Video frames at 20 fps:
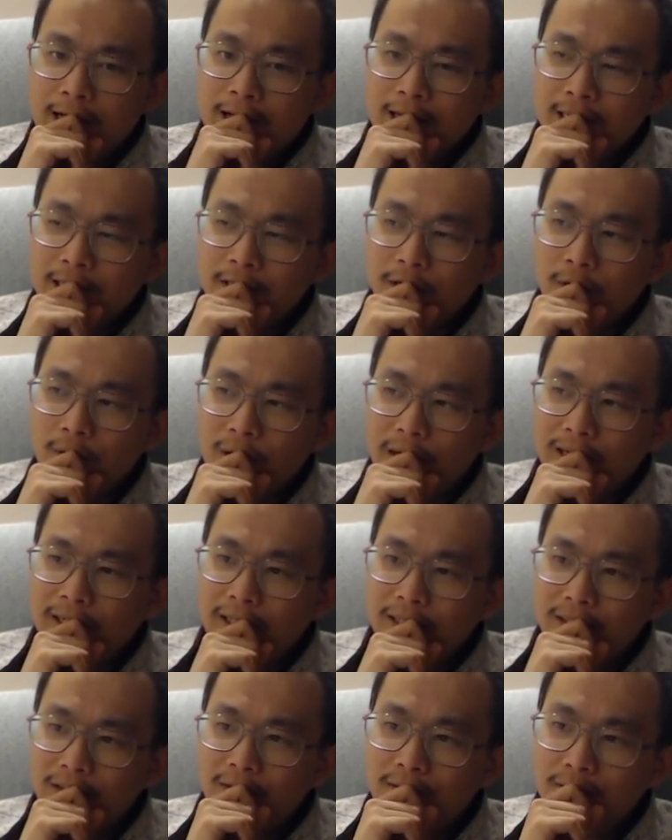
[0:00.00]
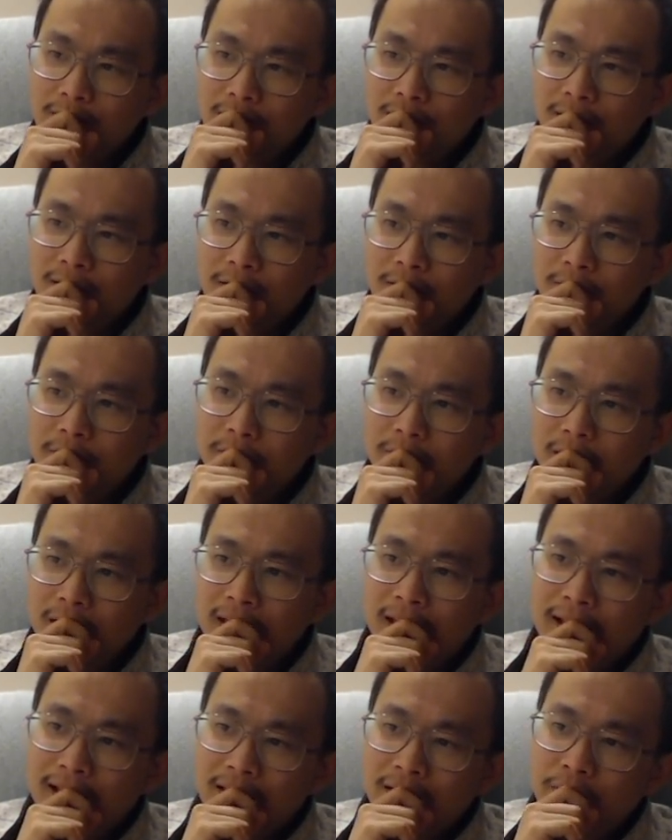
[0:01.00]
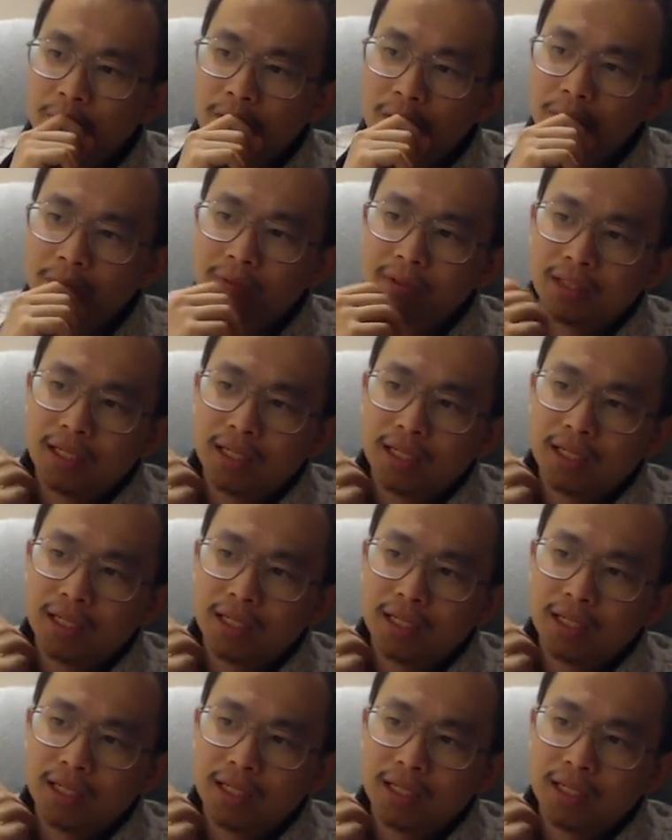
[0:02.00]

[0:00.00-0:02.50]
So I need and the problem is,